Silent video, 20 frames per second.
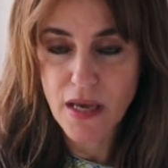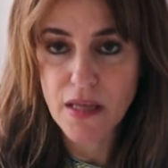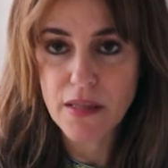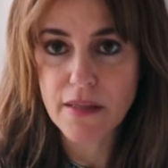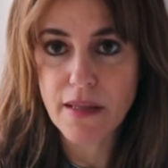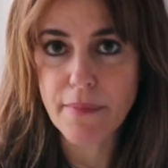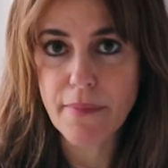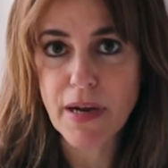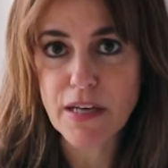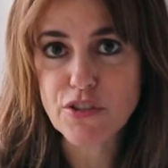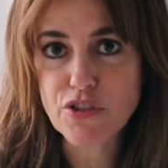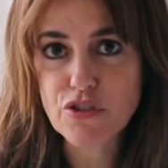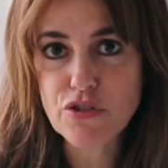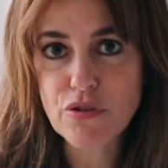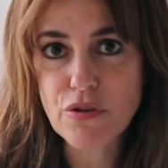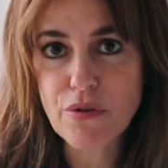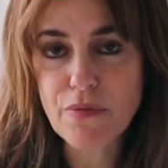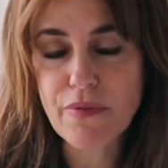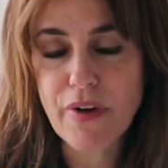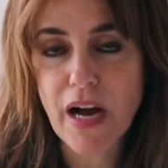the Baal
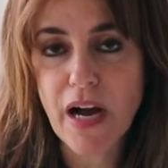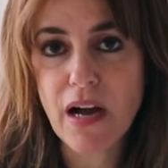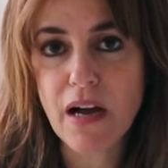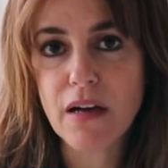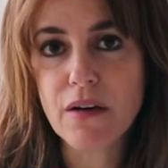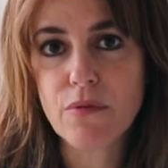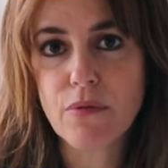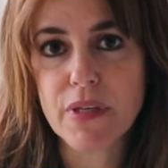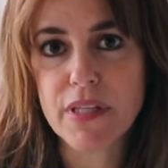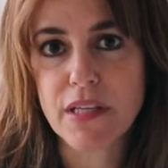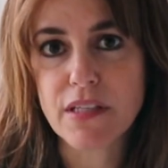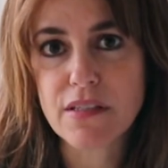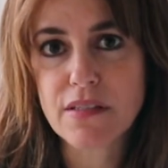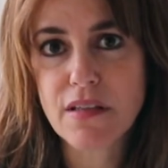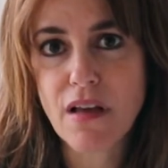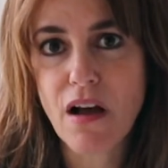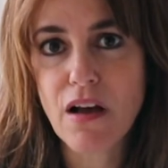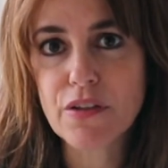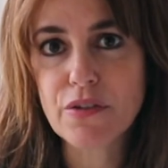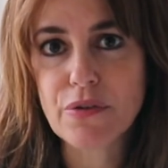Tshuva, when a
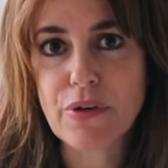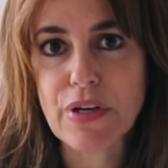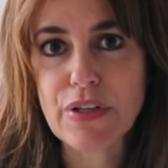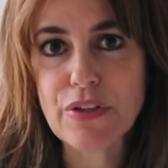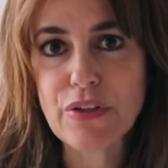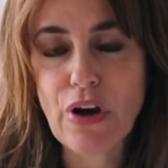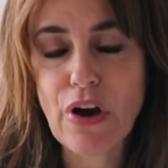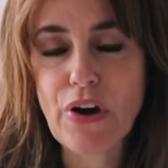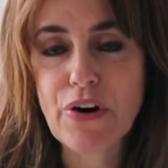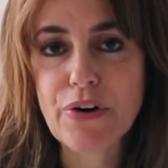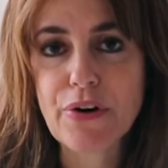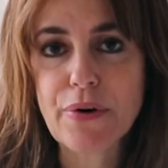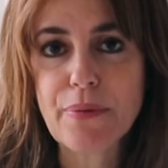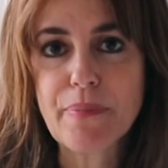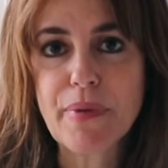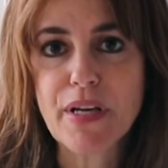son or a daughter